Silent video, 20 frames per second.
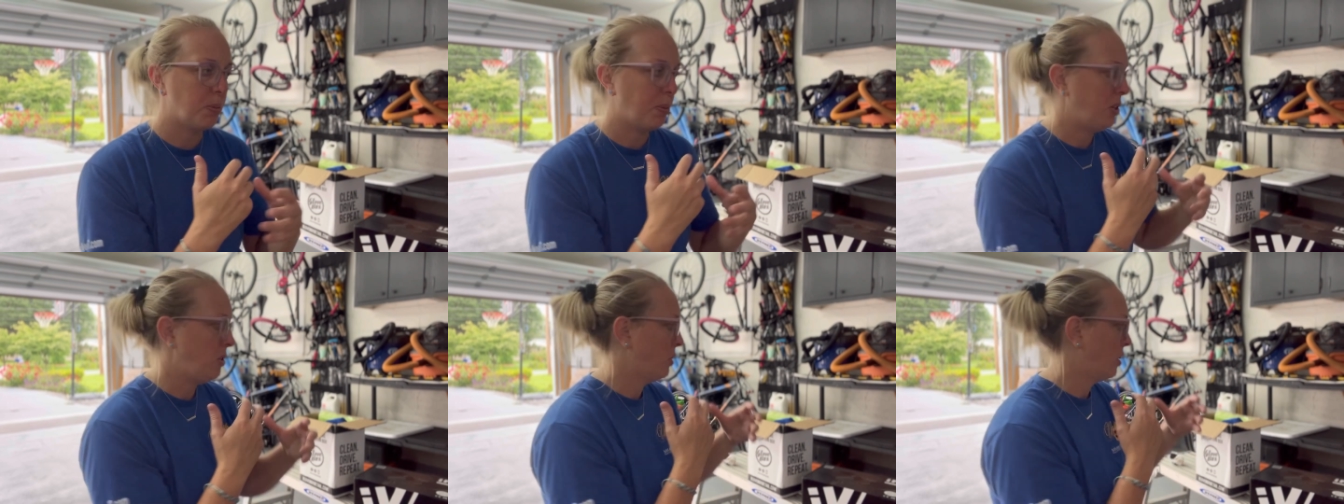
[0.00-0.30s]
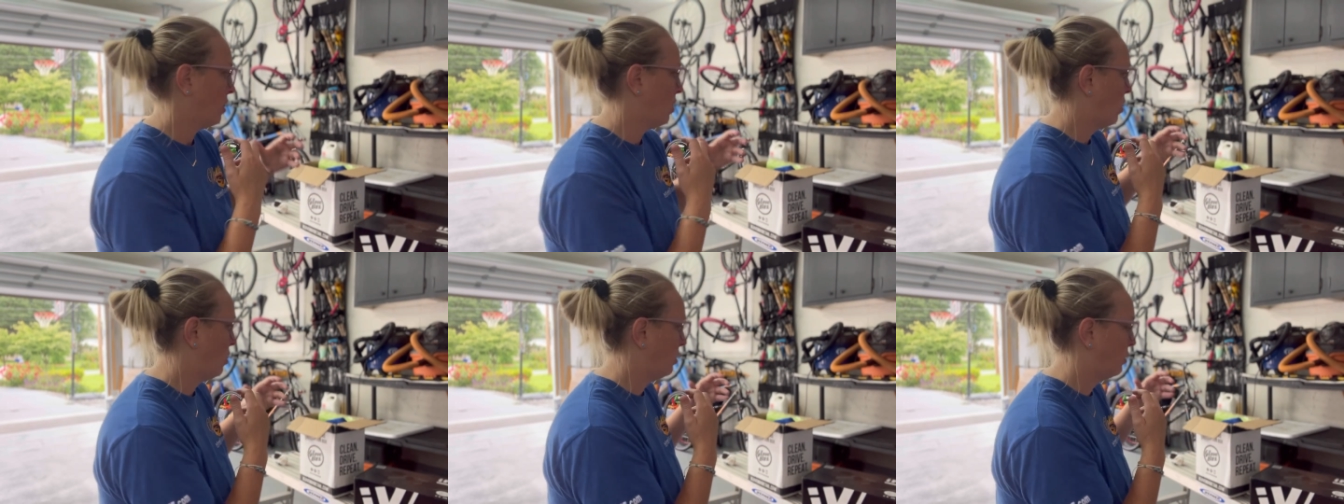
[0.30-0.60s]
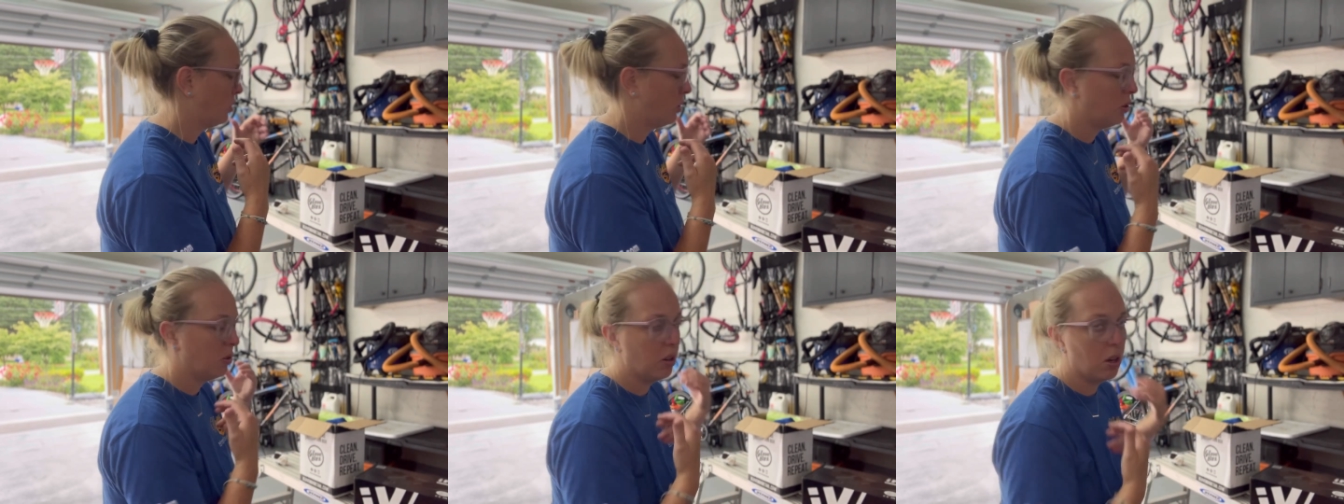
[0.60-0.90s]
but you can
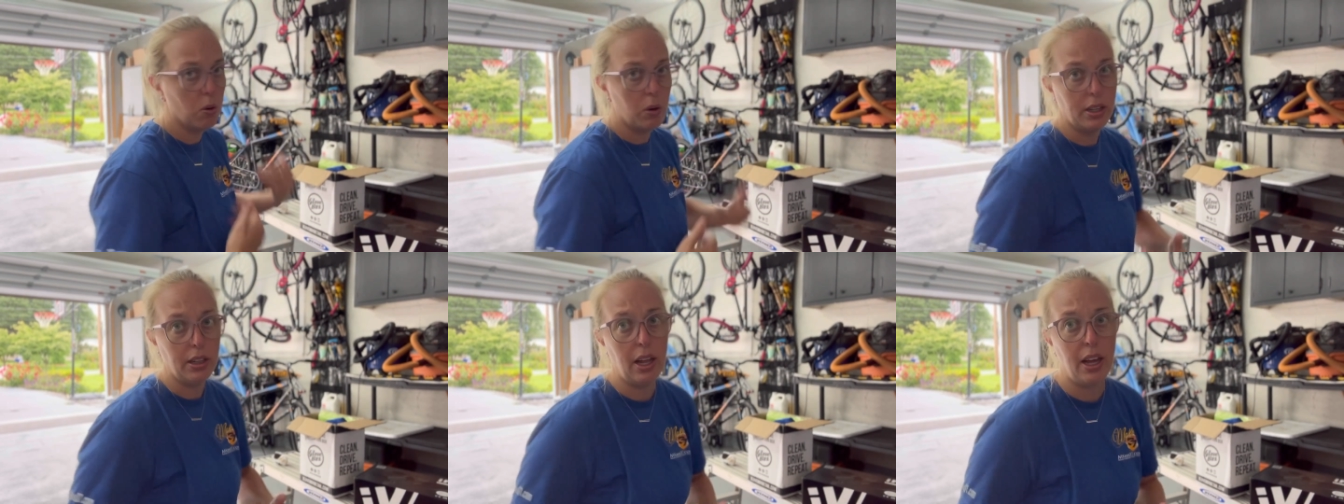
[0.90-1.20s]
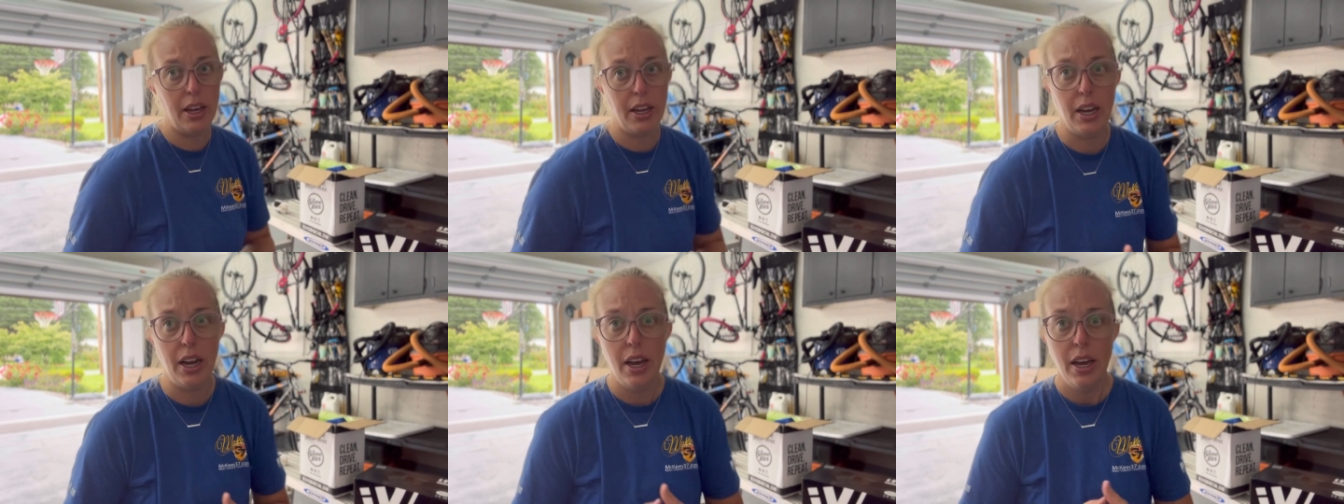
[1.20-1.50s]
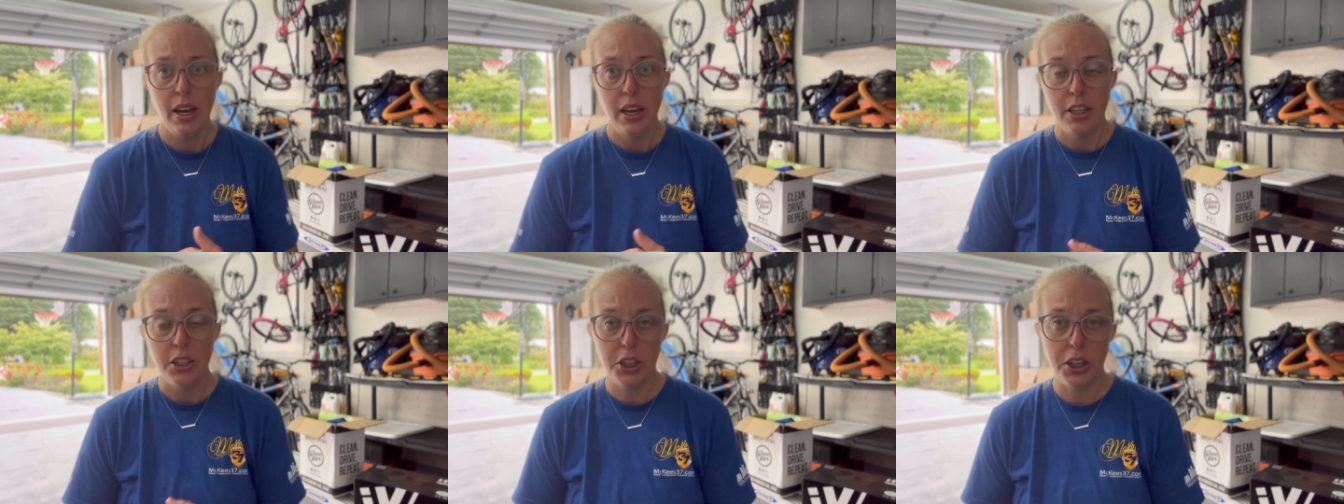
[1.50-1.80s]
also go online,
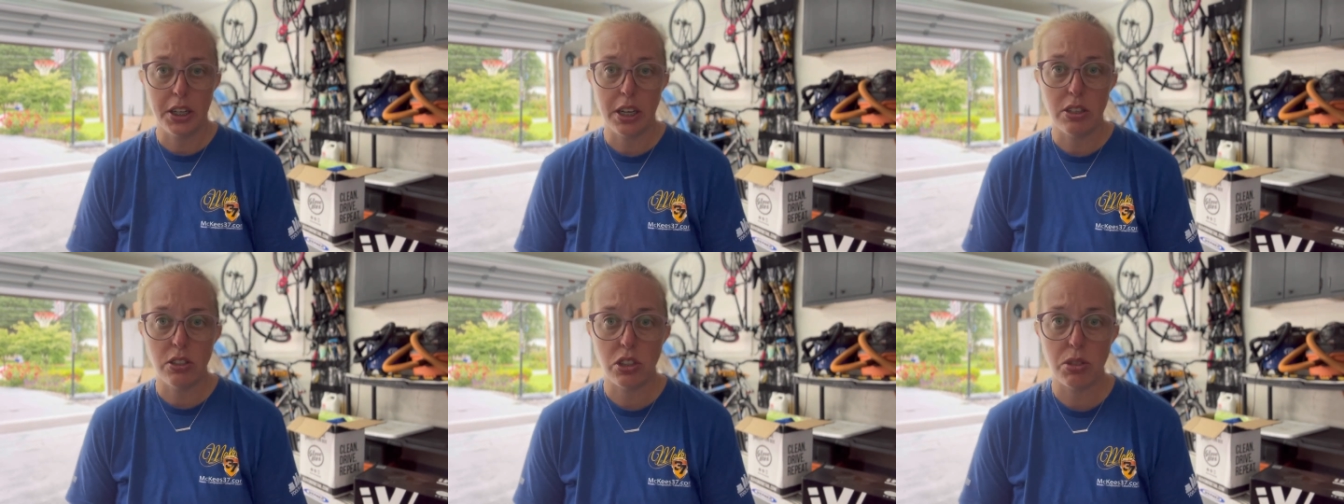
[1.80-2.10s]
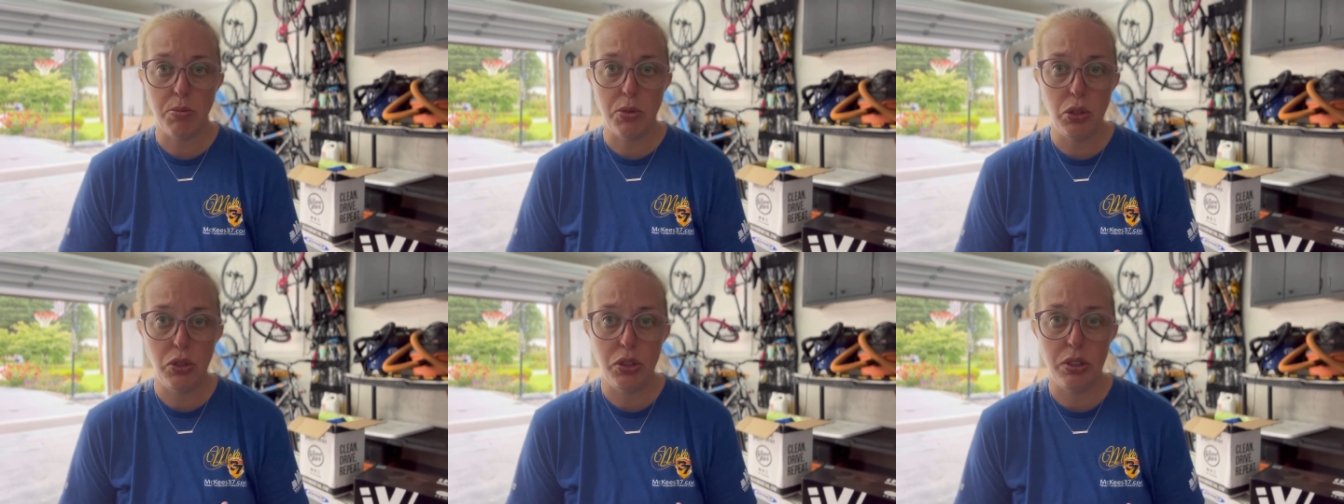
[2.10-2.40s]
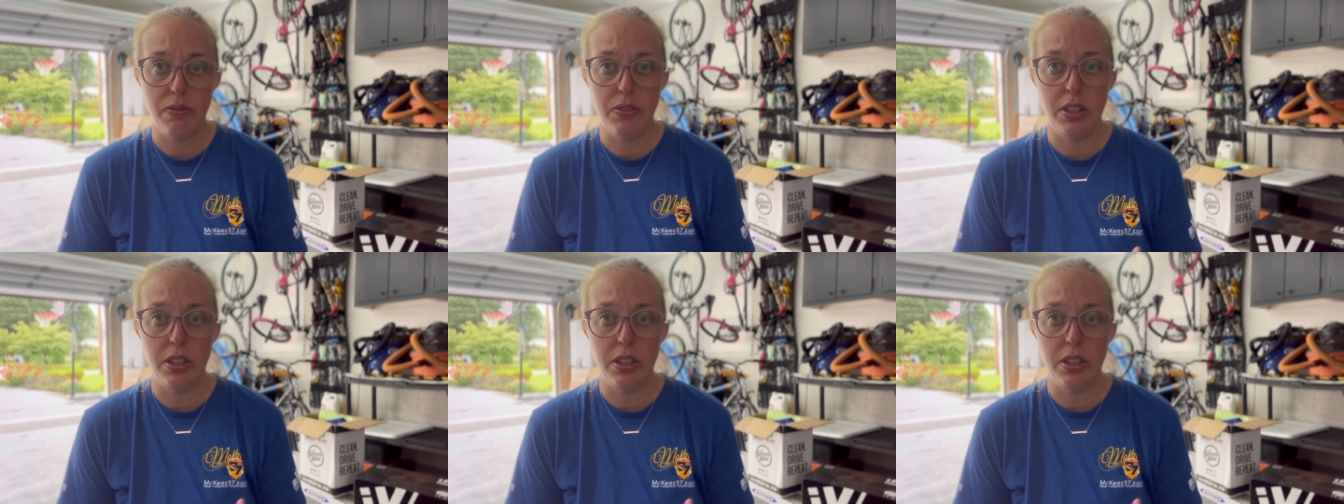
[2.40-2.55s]
check out some YouTube